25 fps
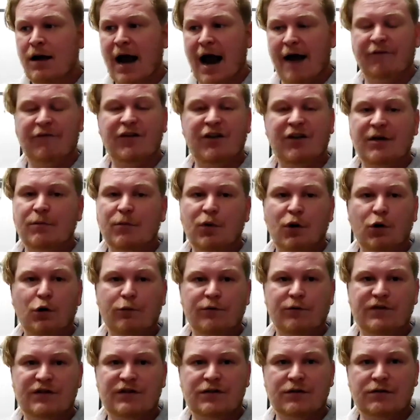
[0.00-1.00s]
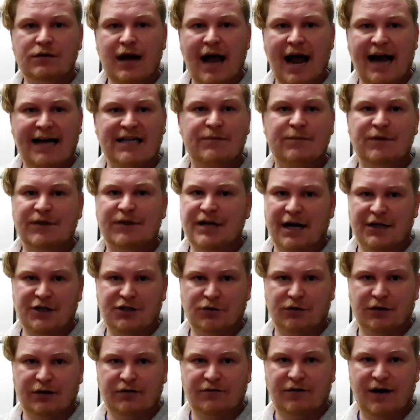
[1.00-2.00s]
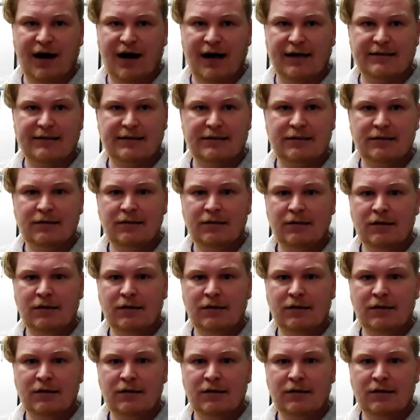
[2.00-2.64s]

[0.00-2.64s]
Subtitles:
everything moves exponentially fast.